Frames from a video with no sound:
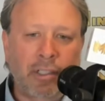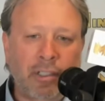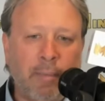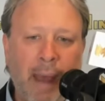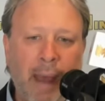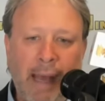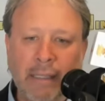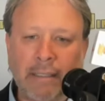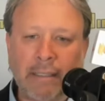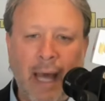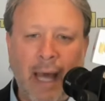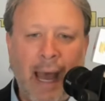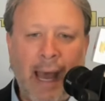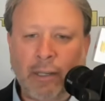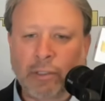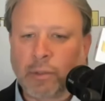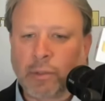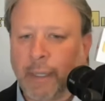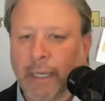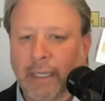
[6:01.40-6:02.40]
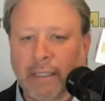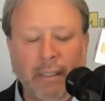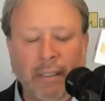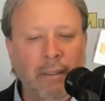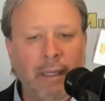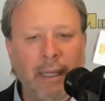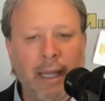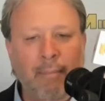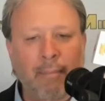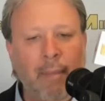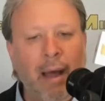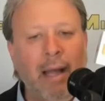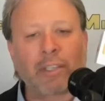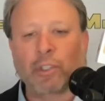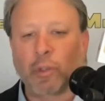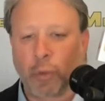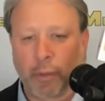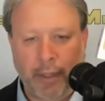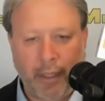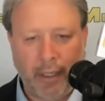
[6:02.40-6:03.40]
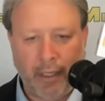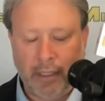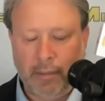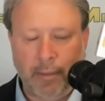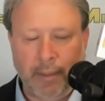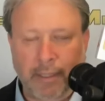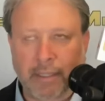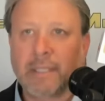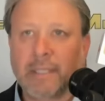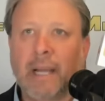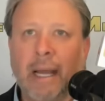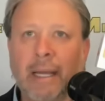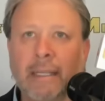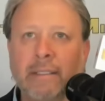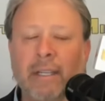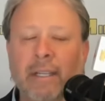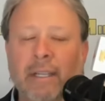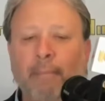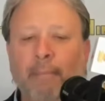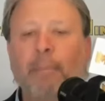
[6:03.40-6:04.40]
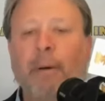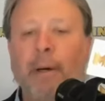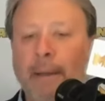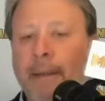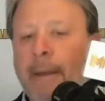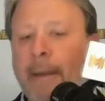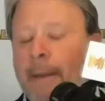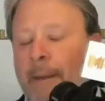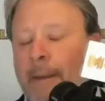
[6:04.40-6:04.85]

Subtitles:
just passed the House recently. I'm not sure that it's been signed yet, but